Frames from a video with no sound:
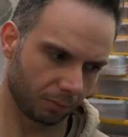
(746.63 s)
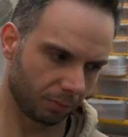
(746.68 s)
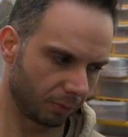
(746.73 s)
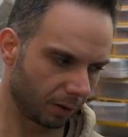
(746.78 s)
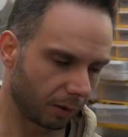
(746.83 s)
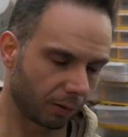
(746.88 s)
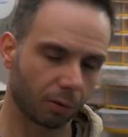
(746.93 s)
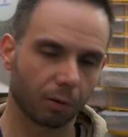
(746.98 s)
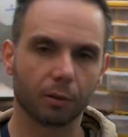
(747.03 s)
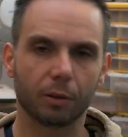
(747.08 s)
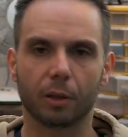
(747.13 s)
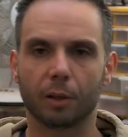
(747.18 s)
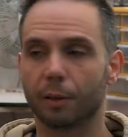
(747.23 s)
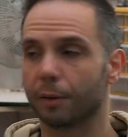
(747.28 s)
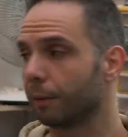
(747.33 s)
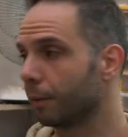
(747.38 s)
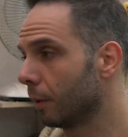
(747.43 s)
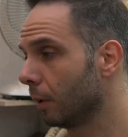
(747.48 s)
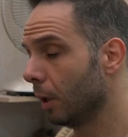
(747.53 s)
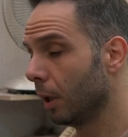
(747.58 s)
the
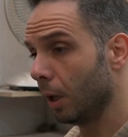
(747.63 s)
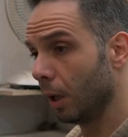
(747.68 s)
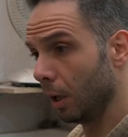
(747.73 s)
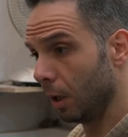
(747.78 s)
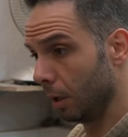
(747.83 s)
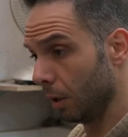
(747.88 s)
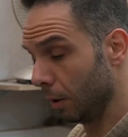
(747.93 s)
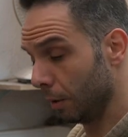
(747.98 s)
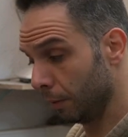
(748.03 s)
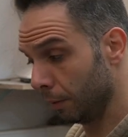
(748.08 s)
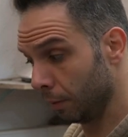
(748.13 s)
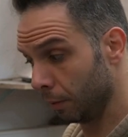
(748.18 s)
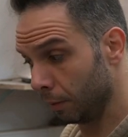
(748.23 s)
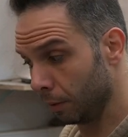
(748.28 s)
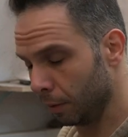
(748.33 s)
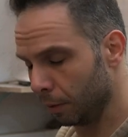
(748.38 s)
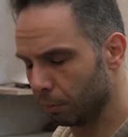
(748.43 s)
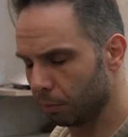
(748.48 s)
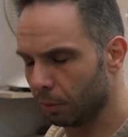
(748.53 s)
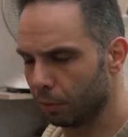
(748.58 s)
list is
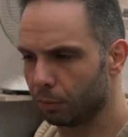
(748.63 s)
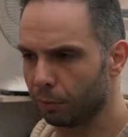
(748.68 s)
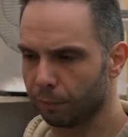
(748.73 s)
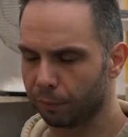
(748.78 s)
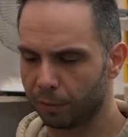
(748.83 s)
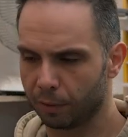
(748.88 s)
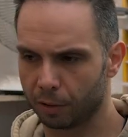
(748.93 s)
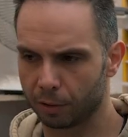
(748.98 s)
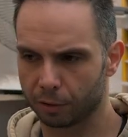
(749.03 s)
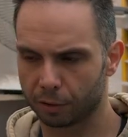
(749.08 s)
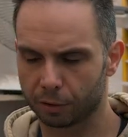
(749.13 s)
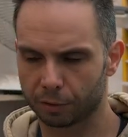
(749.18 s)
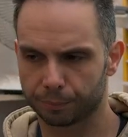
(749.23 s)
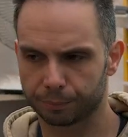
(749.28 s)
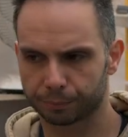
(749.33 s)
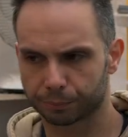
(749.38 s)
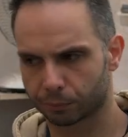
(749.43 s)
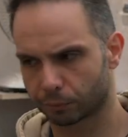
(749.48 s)
this one to finish.